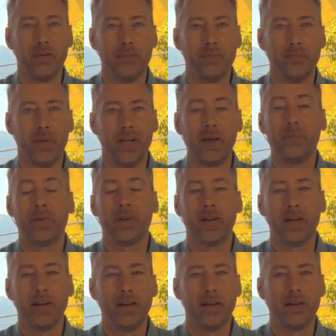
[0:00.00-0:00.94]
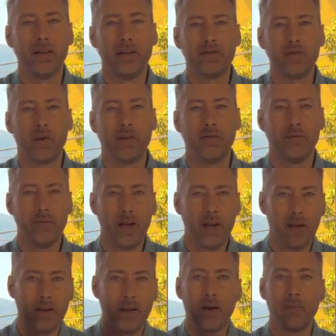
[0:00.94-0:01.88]
manipulated, and it's sort
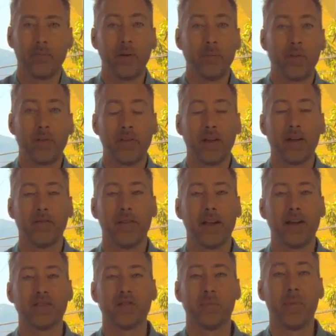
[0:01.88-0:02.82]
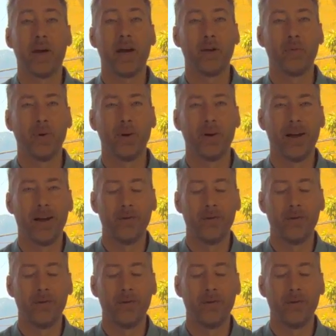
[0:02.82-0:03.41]
of, a lot of people think of that as a bad word.